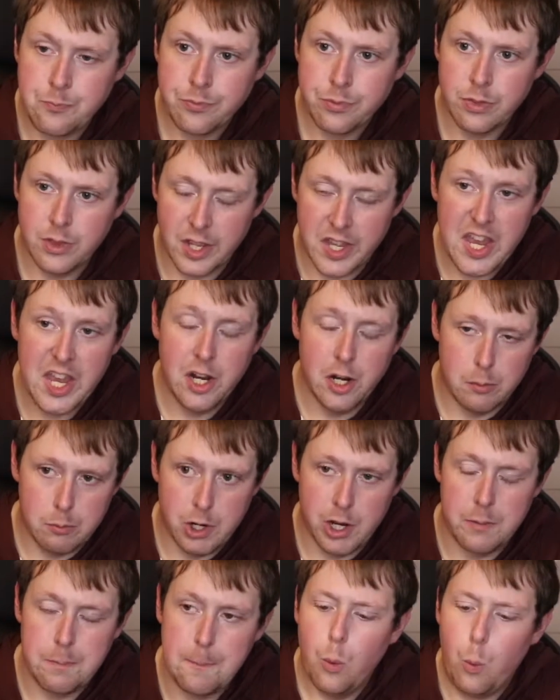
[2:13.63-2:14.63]
The keto
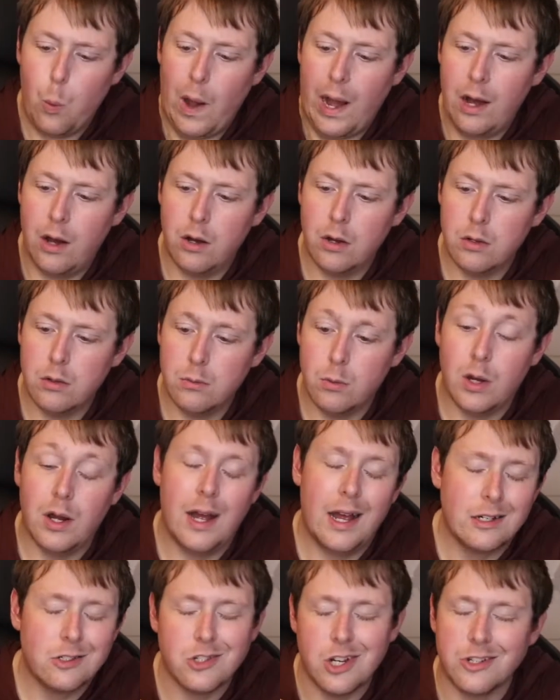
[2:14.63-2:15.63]
bread. Well,
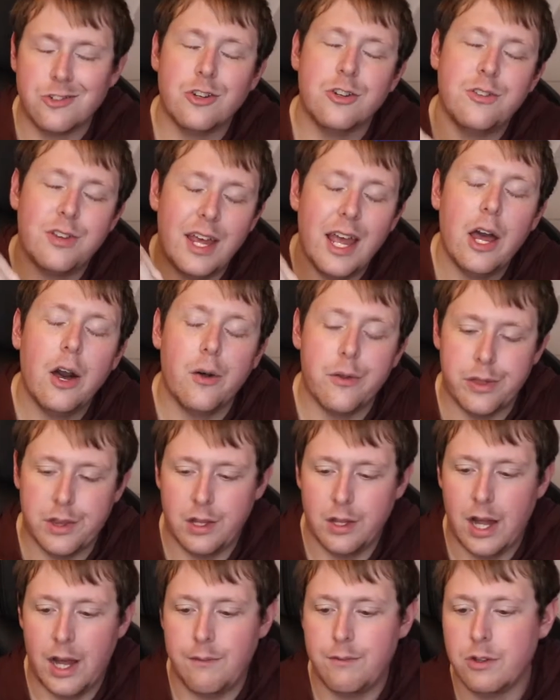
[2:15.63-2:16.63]
actually, I should say Healthy
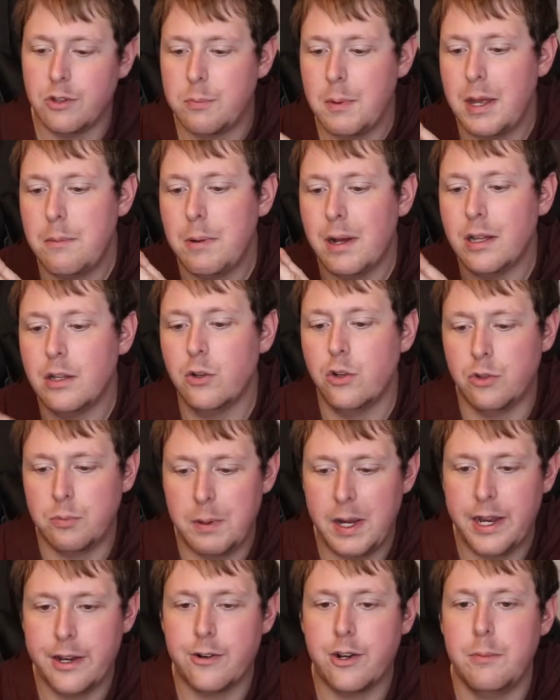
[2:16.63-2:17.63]
Life. It's made by Lewis
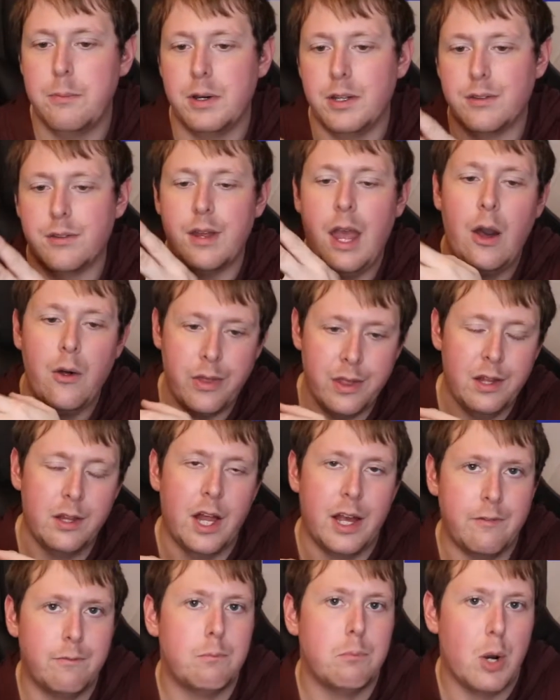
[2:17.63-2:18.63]
Bakery, but it's the Healthy
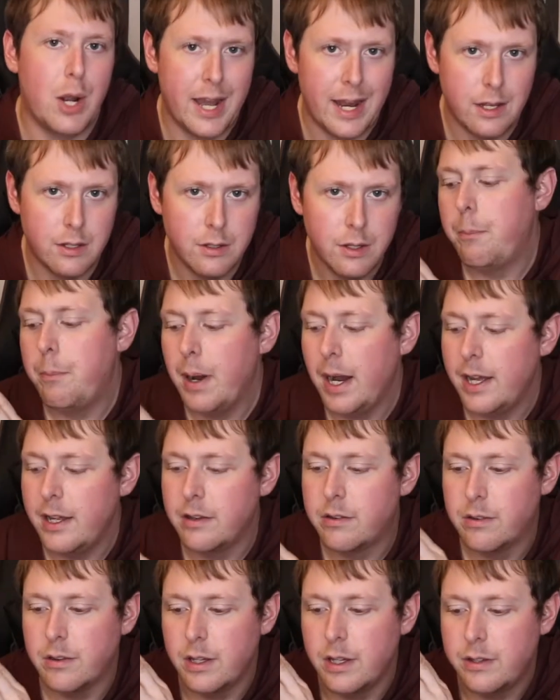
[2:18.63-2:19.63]
Life brand. But
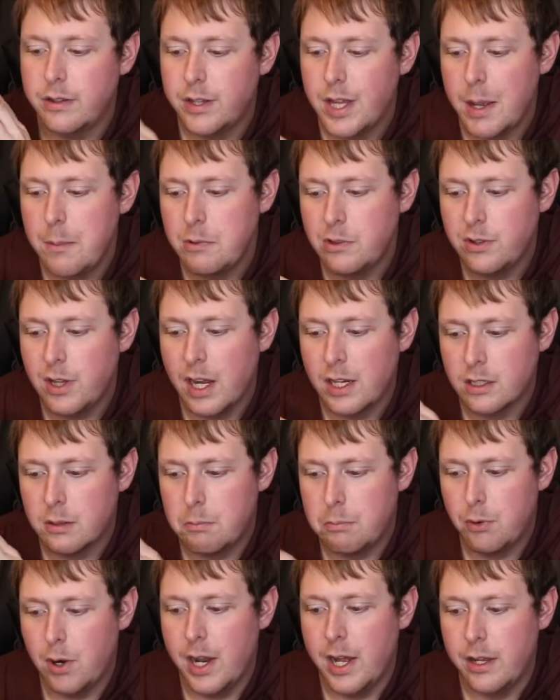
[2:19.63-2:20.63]
it's the same exact
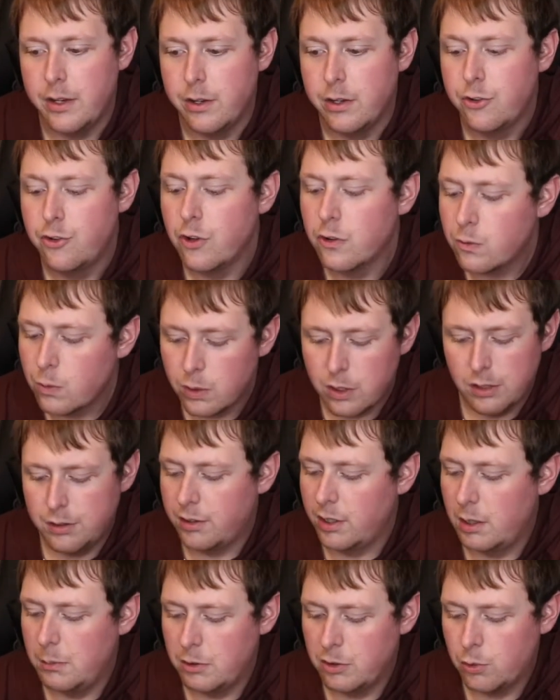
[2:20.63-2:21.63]
bread, just with a
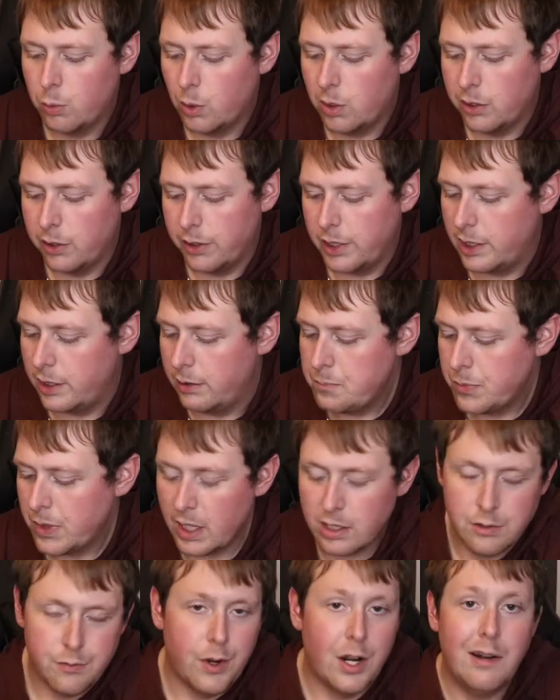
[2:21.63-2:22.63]
cinnamon swirl in it.
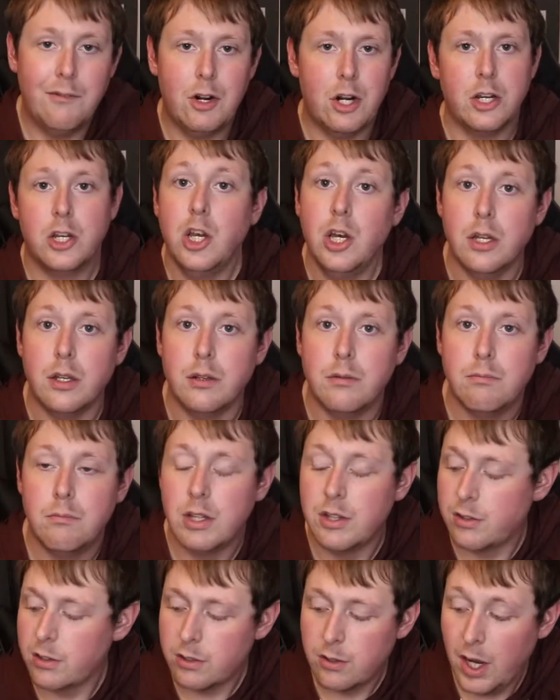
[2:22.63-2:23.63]
It's very, very good.
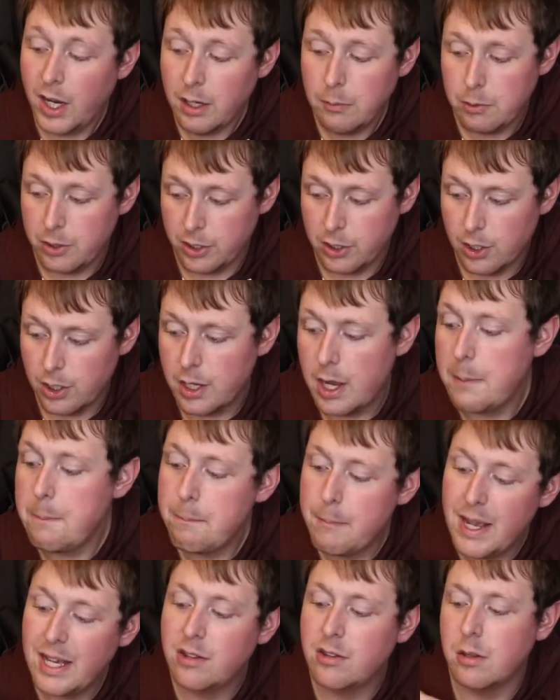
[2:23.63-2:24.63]
It's incredibly good. It
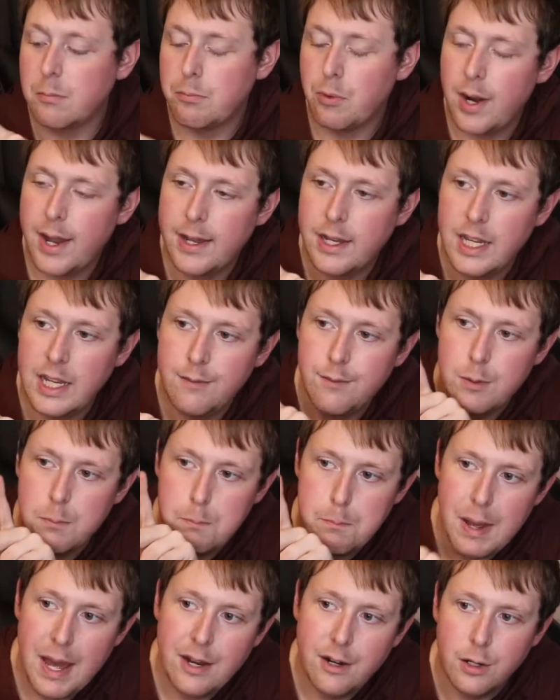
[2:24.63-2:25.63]
makes the bread even
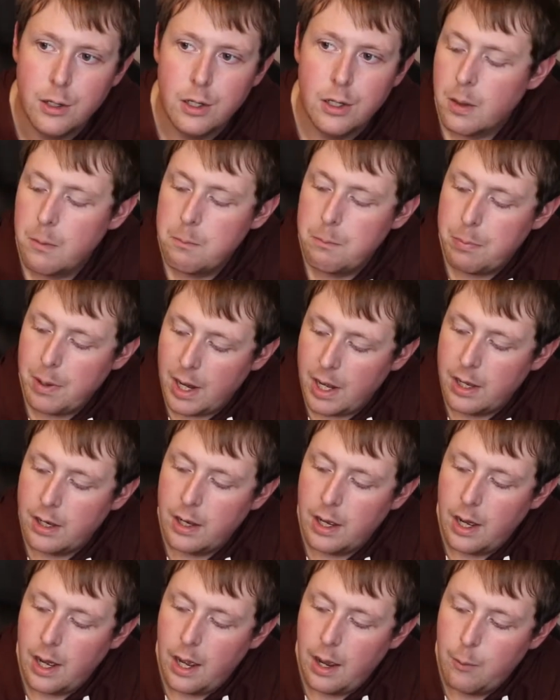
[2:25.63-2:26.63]
better, but
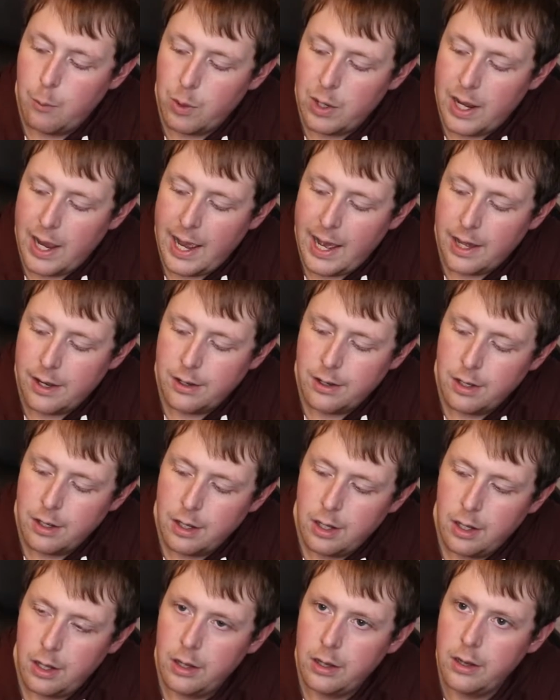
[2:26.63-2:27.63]
I want to add
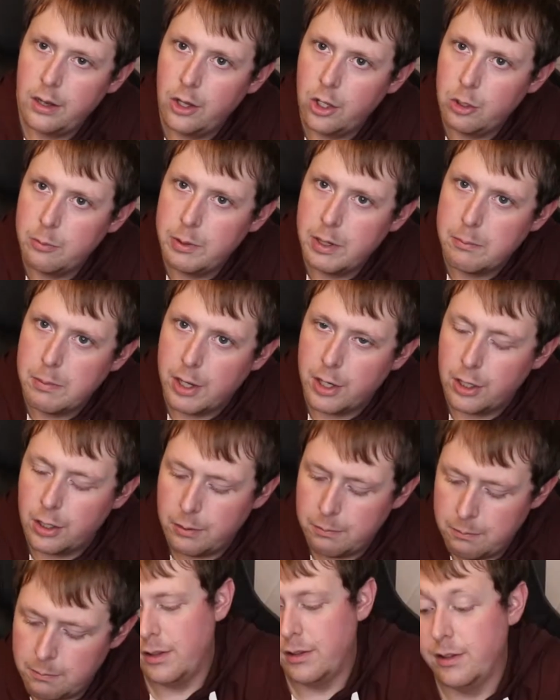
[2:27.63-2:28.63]
a little bit of butter.
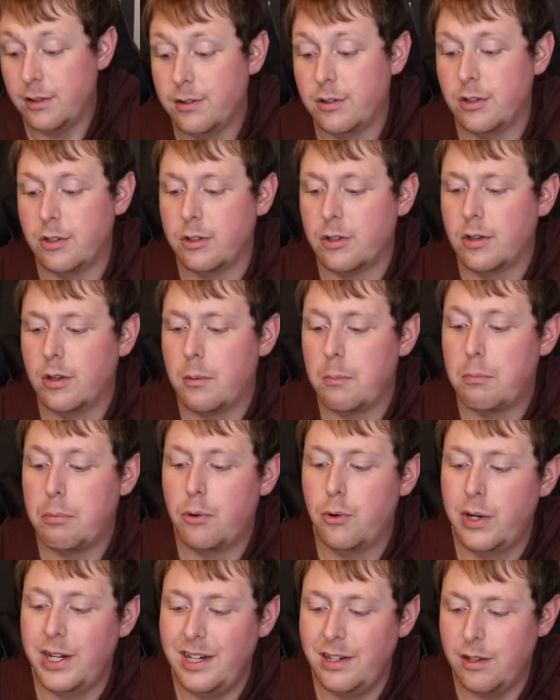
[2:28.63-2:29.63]
And this is
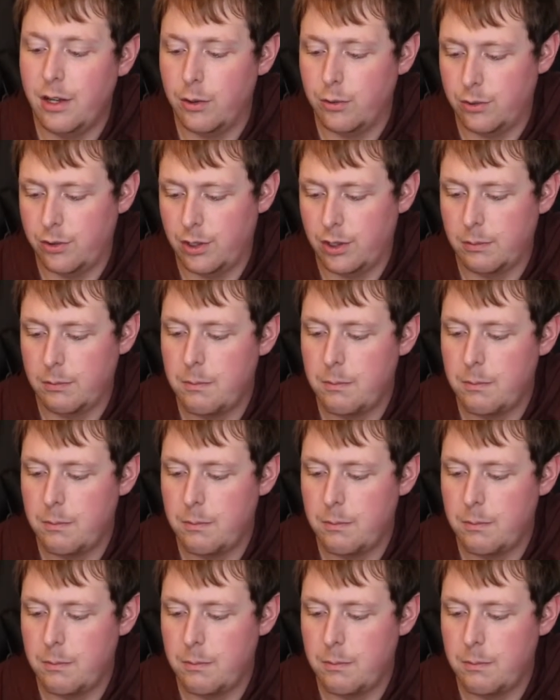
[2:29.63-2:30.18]
pre-toasting.